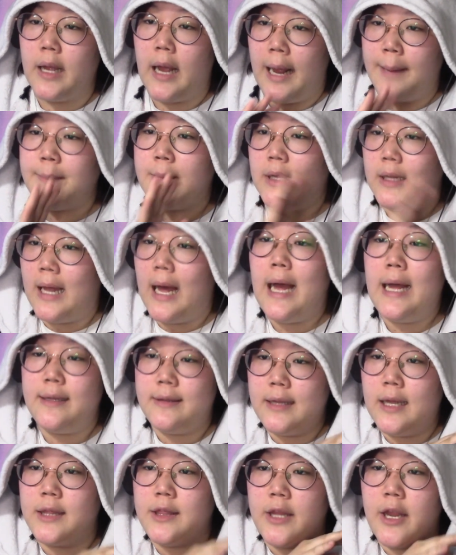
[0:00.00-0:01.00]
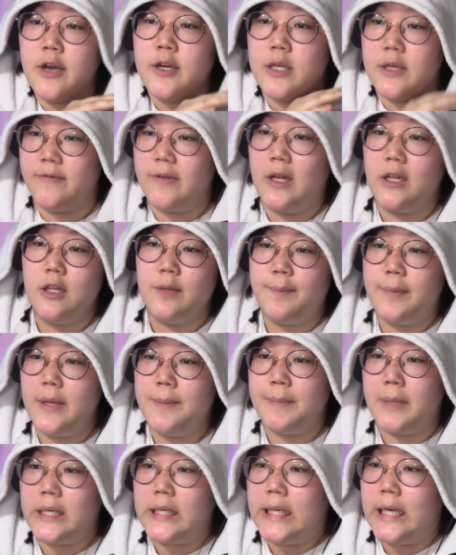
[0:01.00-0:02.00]
I'm glad that they're
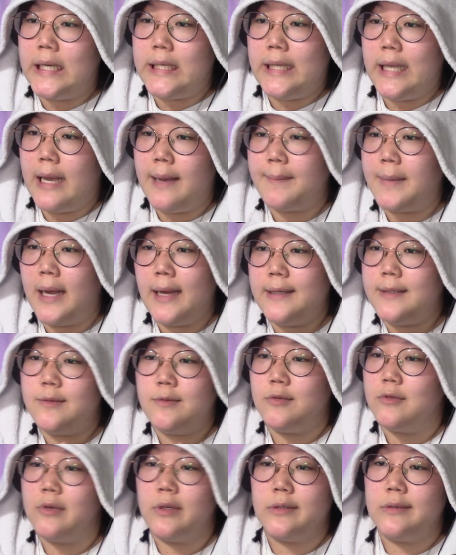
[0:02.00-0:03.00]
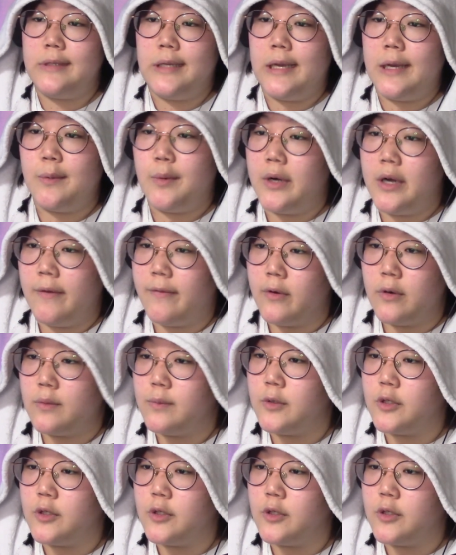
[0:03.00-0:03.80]
developing, but goddamn, I yeah, whatever.